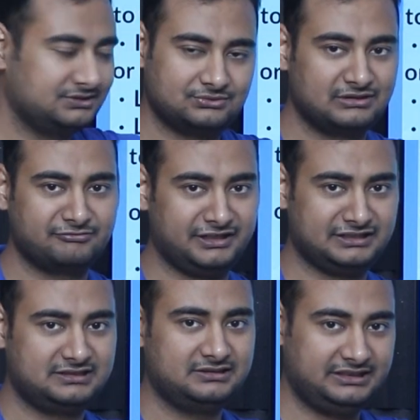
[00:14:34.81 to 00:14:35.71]
You can
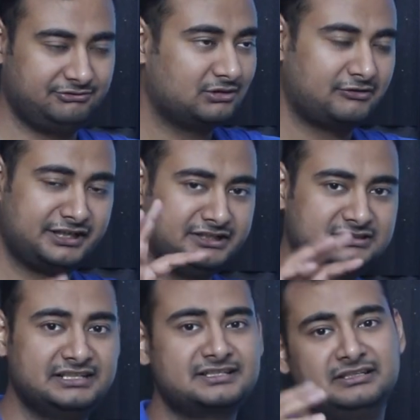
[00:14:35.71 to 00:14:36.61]
find that. If you are
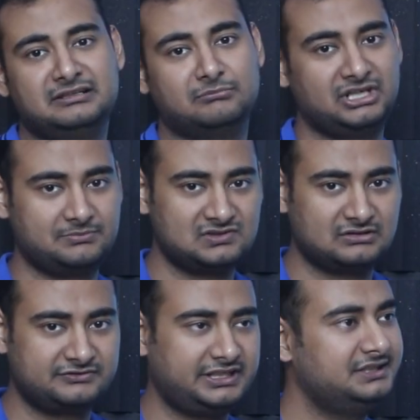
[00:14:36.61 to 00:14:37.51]
finding things in
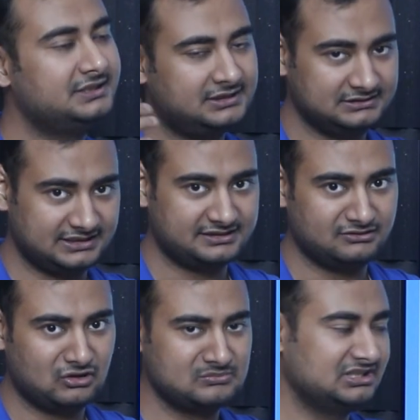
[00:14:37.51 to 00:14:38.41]
multiples of three, that's
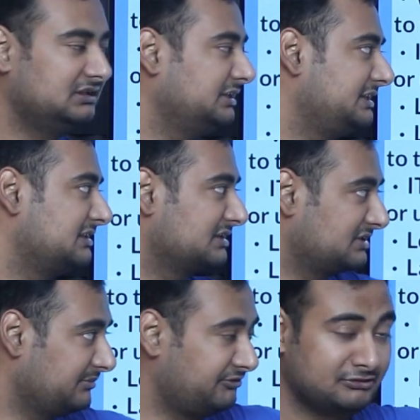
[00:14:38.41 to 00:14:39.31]
a normal AC
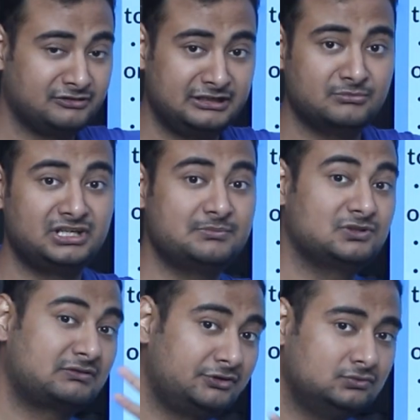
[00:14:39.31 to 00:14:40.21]
system. If you are finding
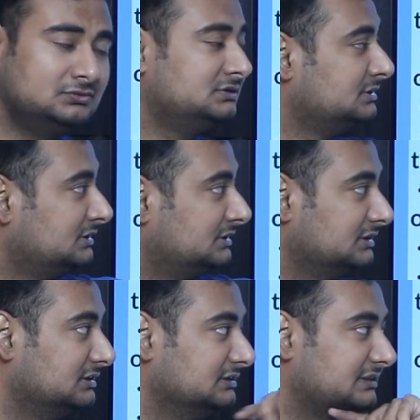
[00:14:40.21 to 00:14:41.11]
multiples of two,
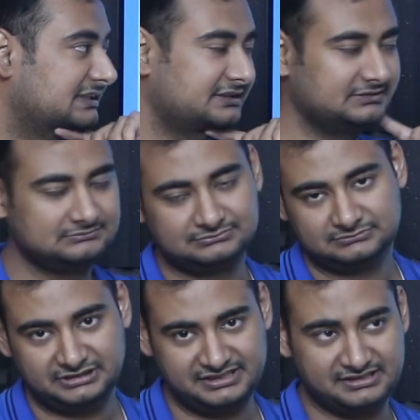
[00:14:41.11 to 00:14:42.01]
that's a
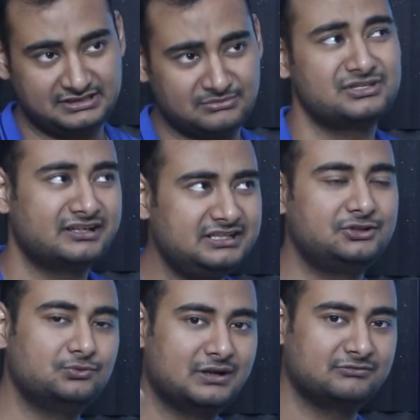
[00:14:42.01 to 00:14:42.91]
DC system.
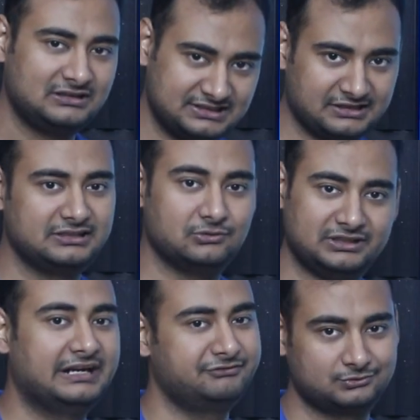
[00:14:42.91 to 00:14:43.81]
Generally, 2-1 will generally
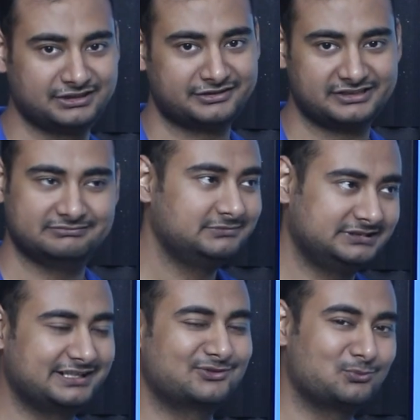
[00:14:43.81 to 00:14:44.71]
only have two conductors.
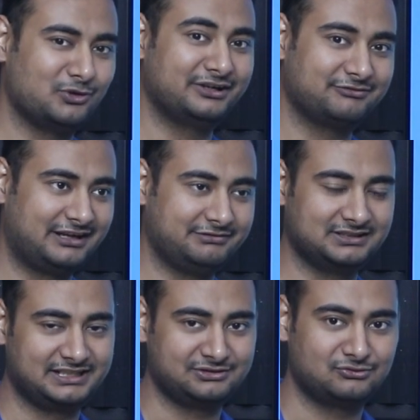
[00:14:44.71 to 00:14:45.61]
There's no point of
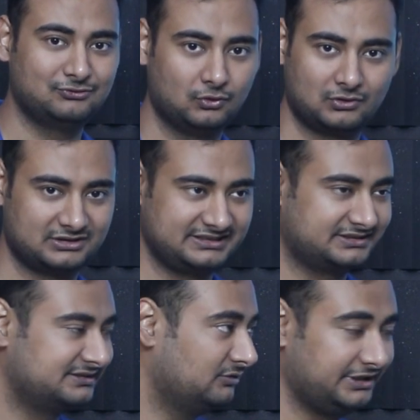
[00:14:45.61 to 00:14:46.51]
having like, you know, 4 or
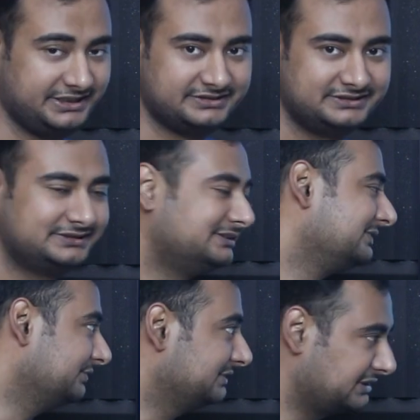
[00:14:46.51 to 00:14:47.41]
6 or 8.
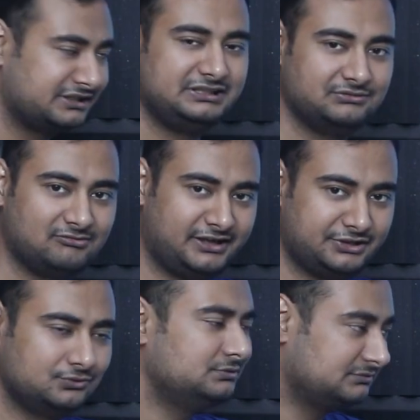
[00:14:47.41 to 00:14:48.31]
So generally you will
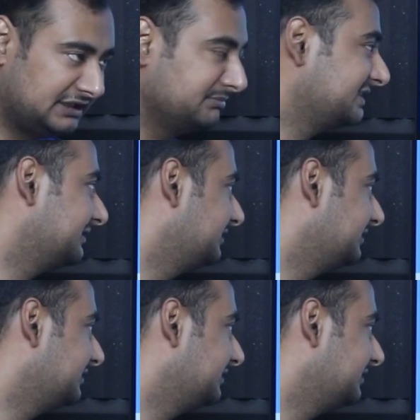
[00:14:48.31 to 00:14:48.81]
find two. That means